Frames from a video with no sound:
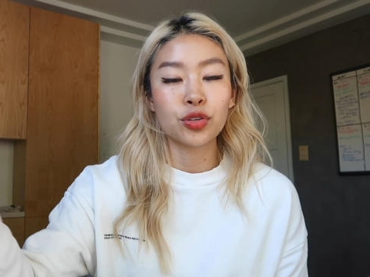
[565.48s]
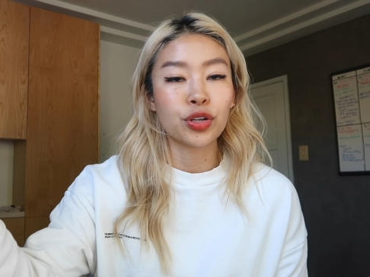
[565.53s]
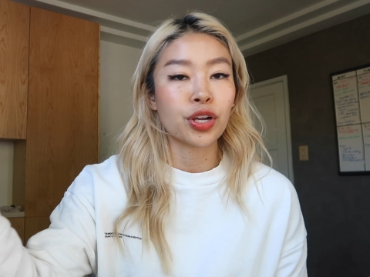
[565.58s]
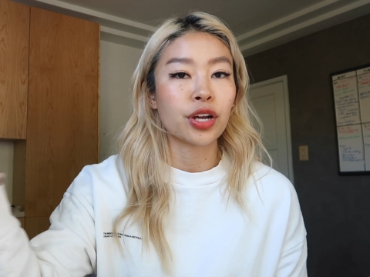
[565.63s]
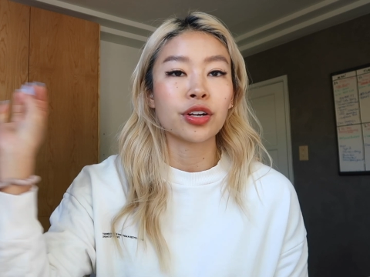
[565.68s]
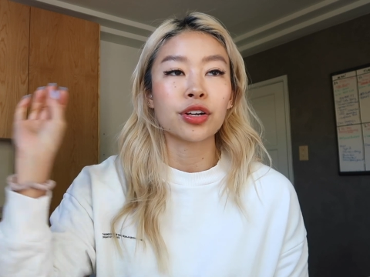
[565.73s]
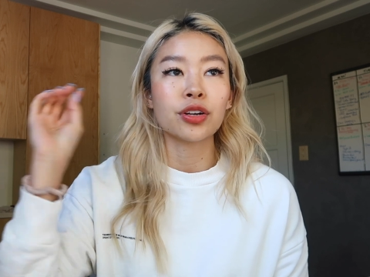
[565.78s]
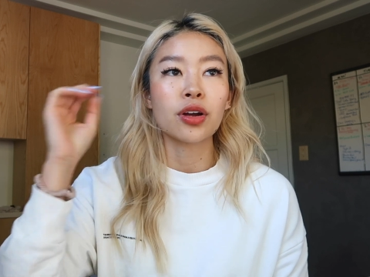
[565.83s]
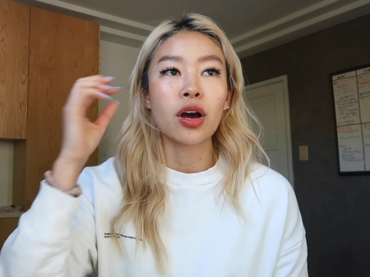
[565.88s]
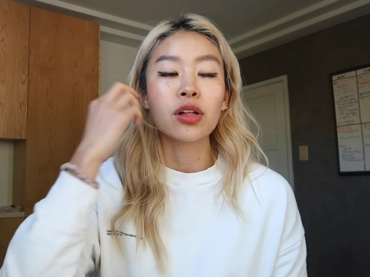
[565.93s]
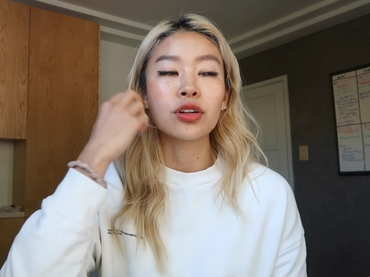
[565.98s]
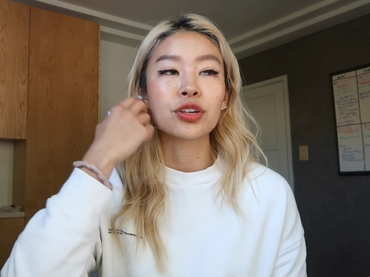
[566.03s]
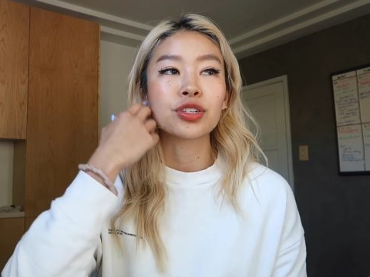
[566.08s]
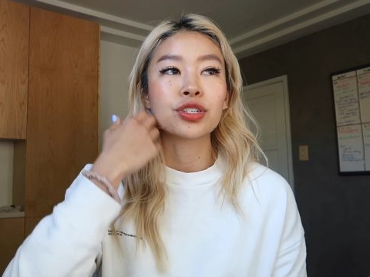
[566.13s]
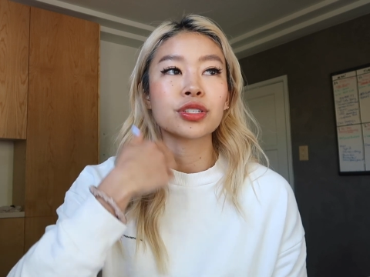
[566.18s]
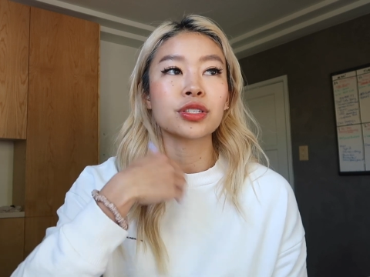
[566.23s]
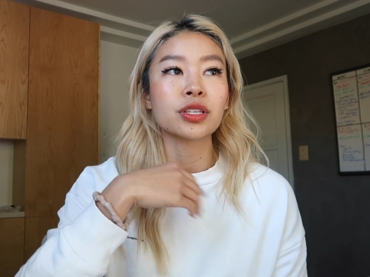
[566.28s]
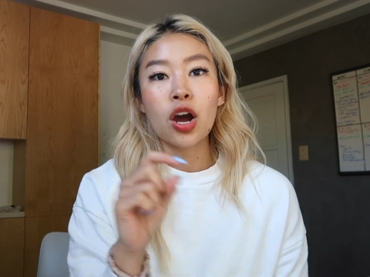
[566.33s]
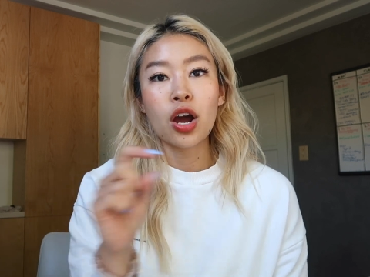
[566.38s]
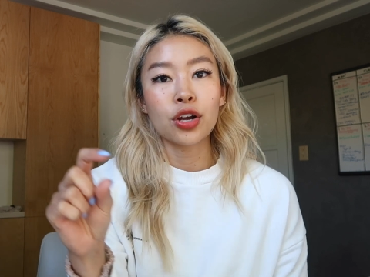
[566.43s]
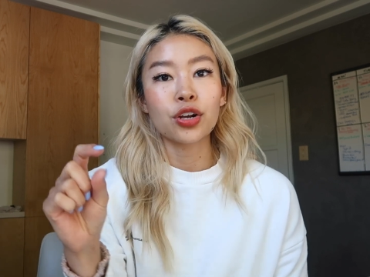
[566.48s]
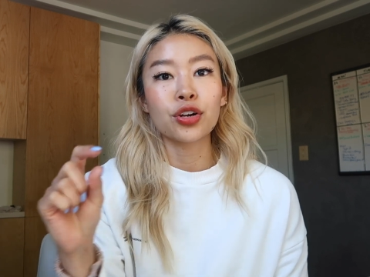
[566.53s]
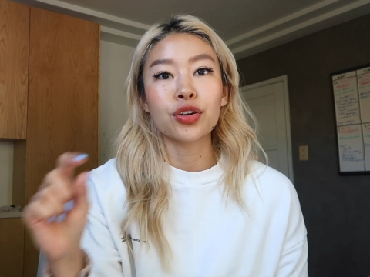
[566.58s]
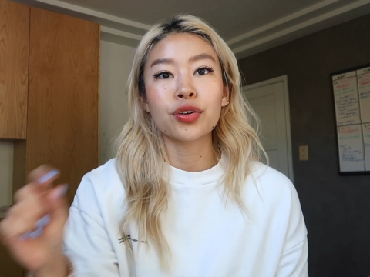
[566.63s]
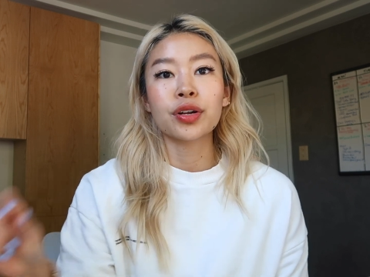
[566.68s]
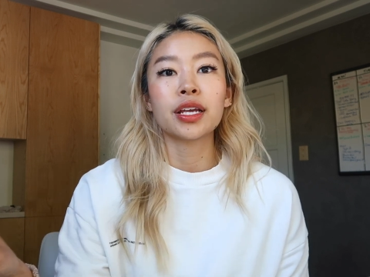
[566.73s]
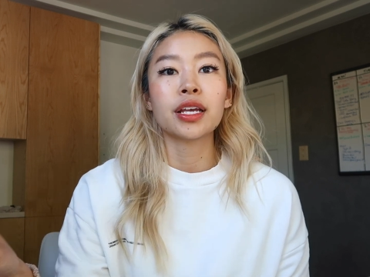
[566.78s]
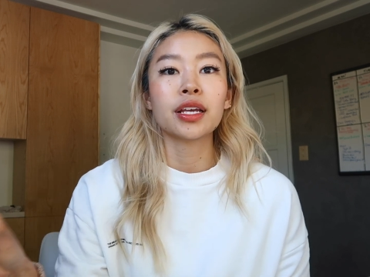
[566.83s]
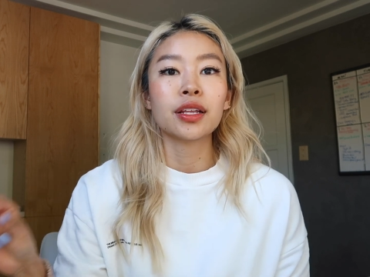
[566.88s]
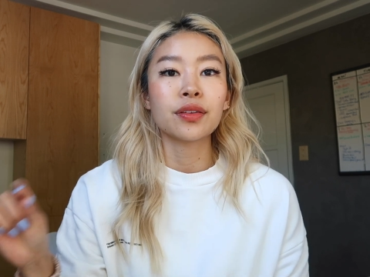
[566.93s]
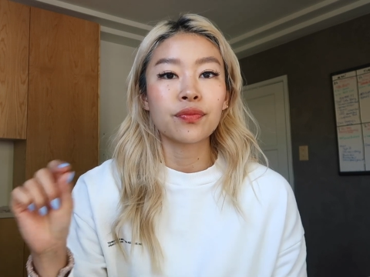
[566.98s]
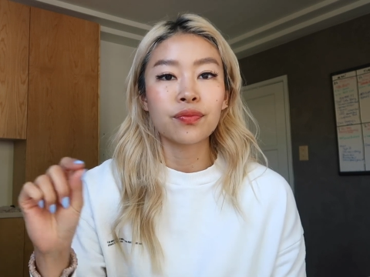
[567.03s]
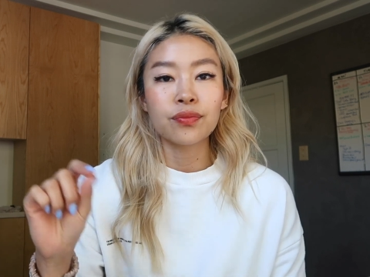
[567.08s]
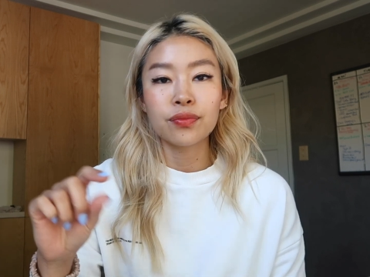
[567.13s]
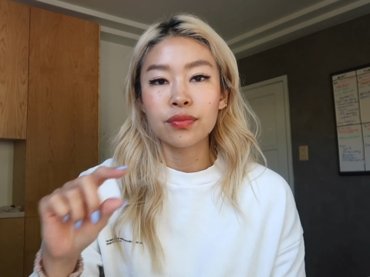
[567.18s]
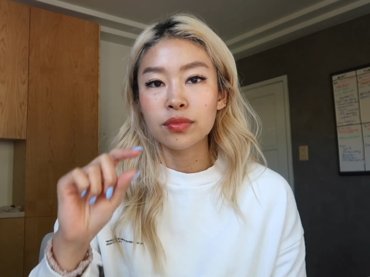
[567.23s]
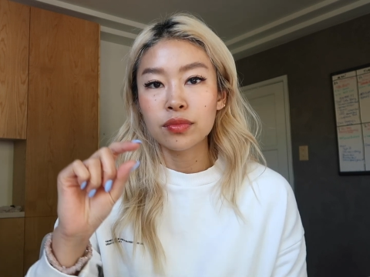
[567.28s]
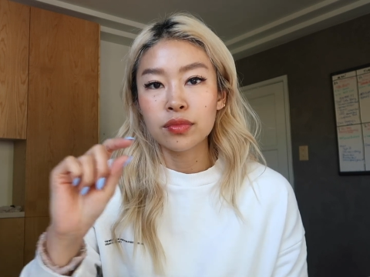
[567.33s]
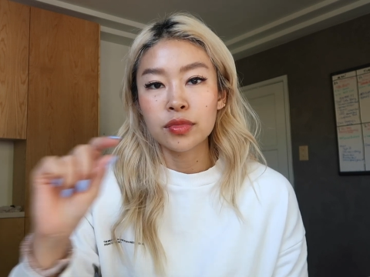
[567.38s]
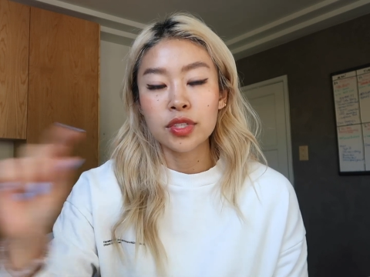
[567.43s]
$300, concrete
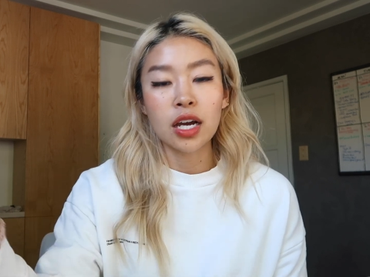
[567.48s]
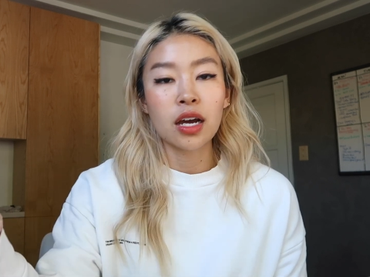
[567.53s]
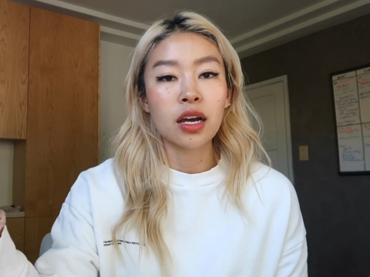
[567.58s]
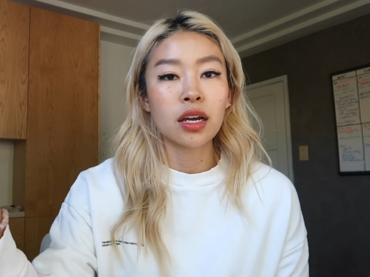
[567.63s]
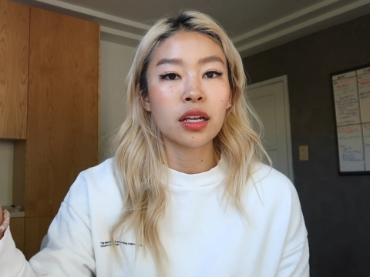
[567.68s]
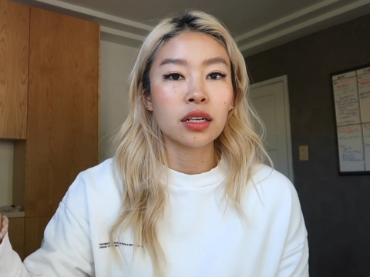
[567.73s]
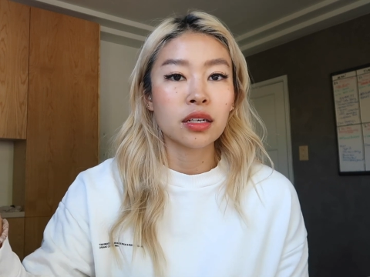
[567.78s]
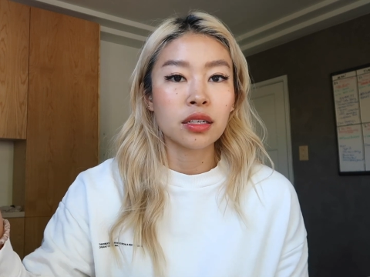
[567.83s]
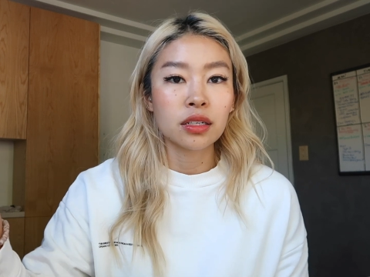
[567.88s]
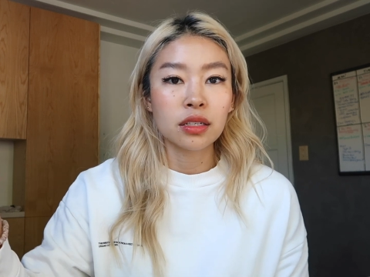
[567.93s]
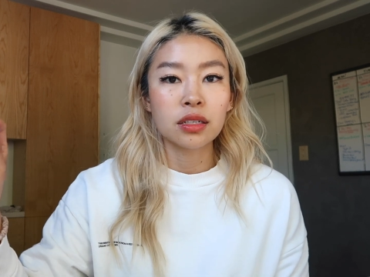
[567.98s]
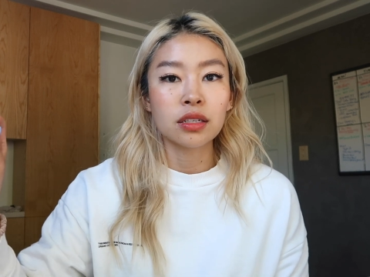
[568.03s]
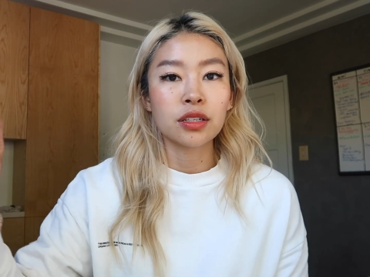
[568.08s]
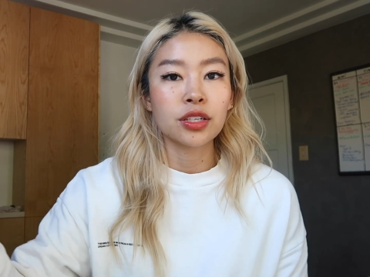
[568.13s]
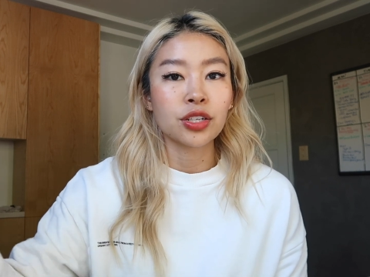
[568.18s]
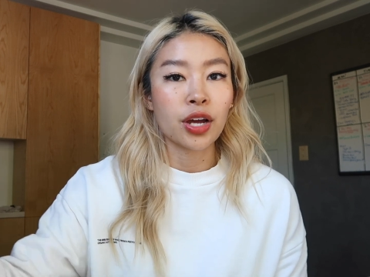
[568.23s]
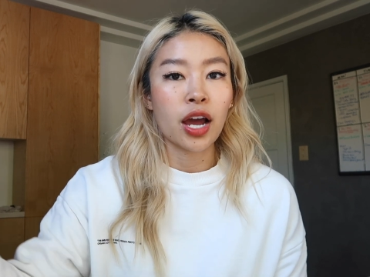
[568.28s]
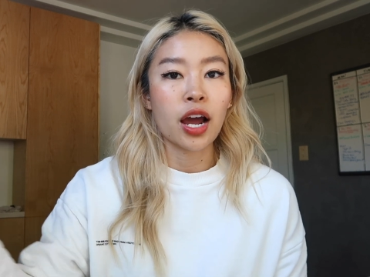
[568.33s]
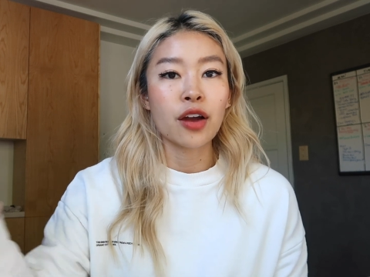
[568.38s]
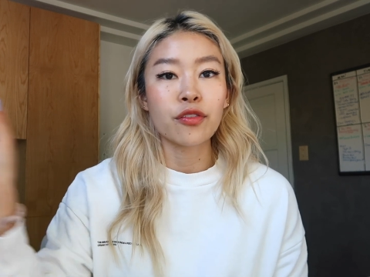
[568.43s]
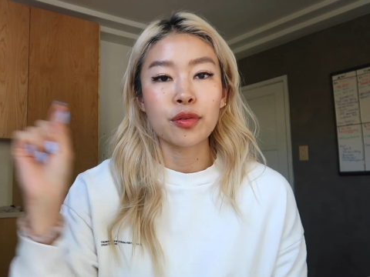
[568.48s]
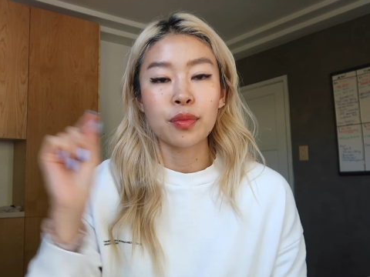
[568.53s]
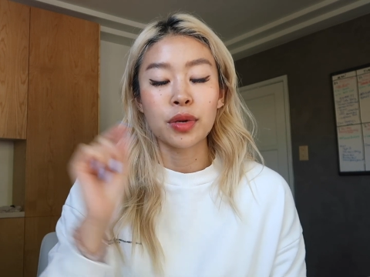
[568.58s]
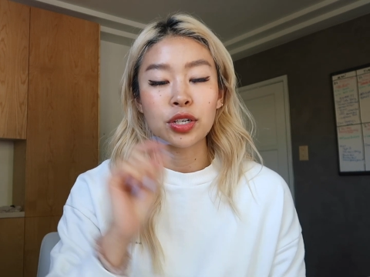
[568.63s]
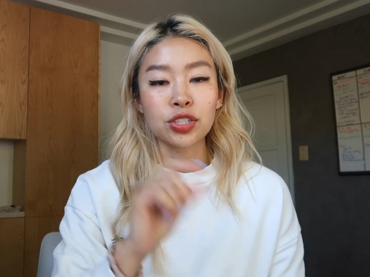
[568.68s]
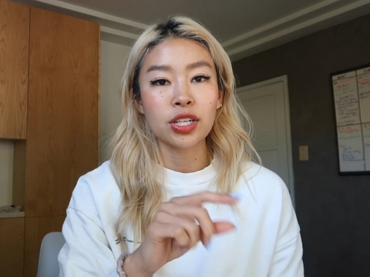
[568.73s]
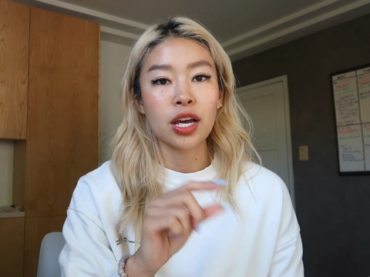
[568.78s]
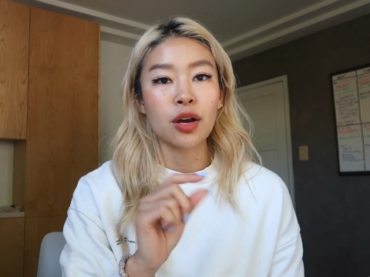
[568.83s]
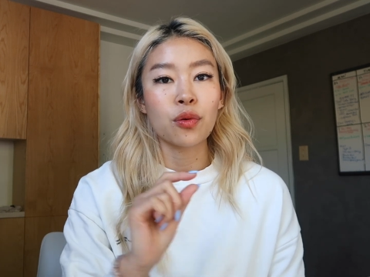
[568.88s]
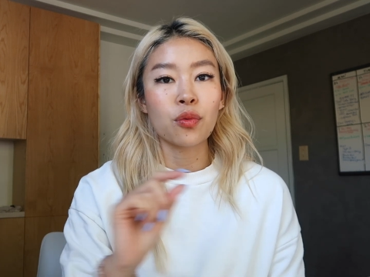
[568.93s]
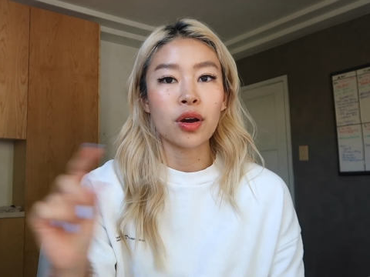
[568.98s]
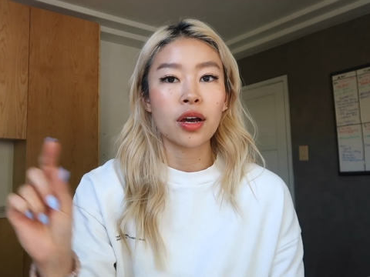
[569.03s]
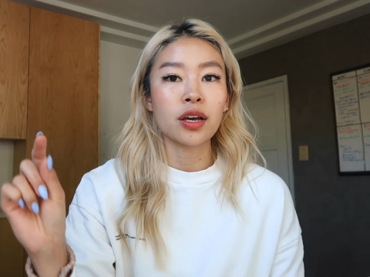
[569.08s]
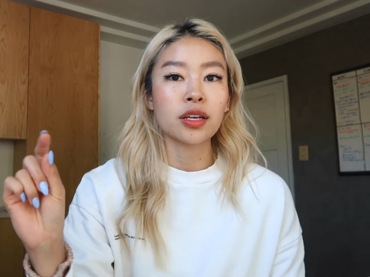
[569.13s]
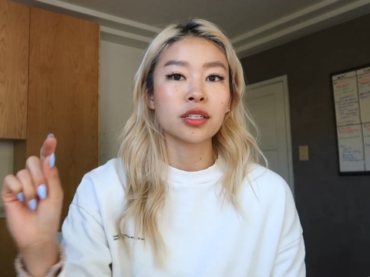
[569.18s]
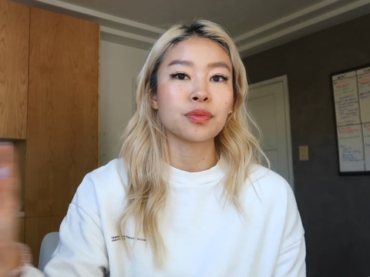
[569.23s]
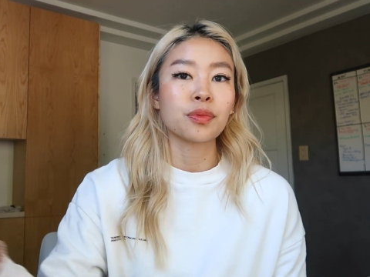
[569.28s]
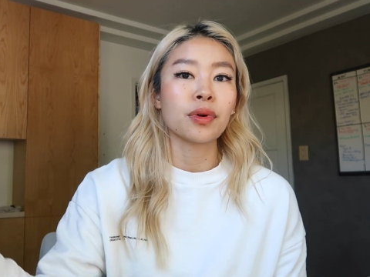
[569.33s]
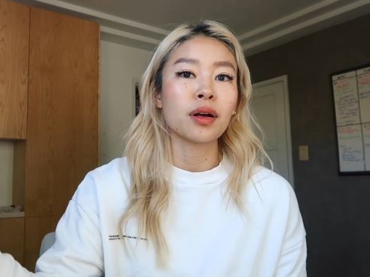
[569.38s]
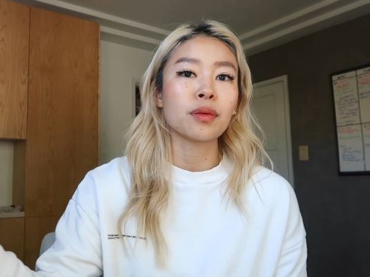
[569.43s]
done, you know, however much that
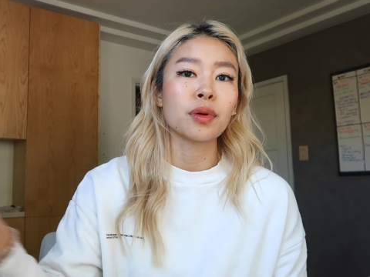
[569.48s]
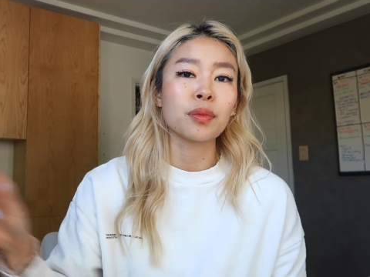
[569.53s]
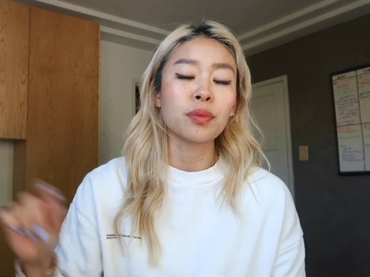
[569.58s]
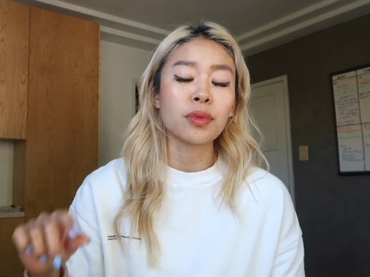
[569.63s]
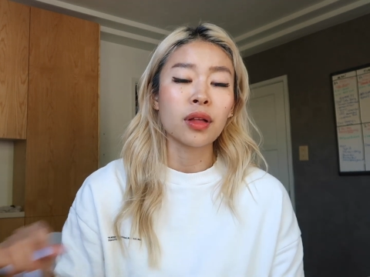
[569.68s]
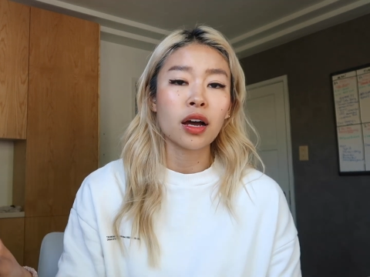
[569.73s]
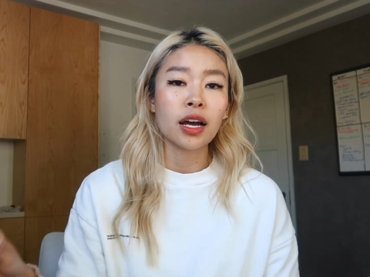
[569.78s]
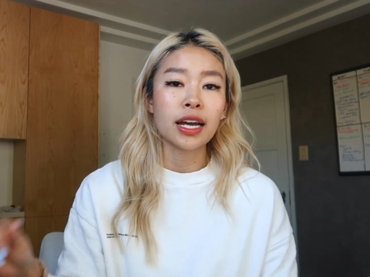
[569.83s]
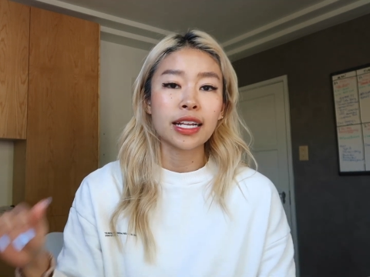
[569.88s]
was, blah, blah, blah.